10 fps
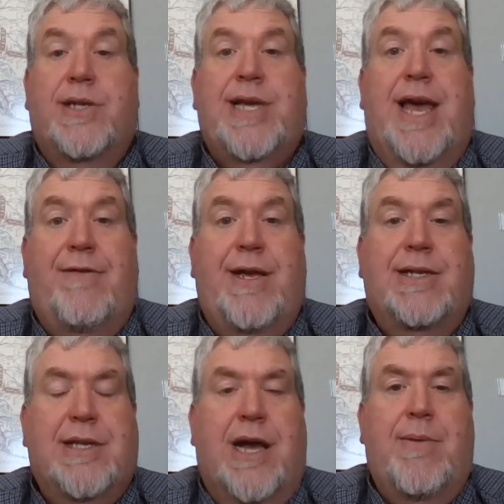there is a heavy
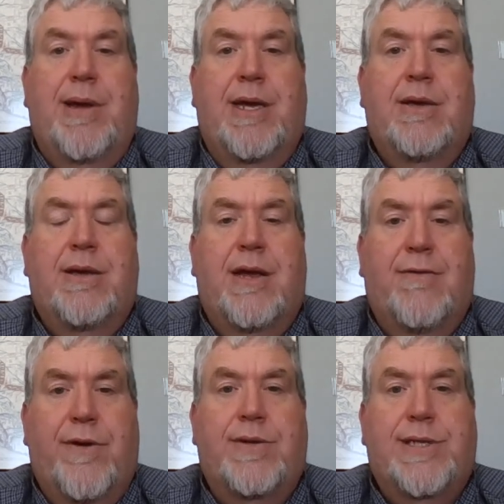Islamic
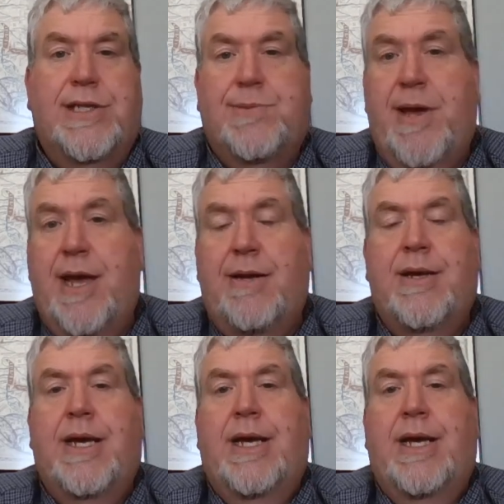influence in Spain,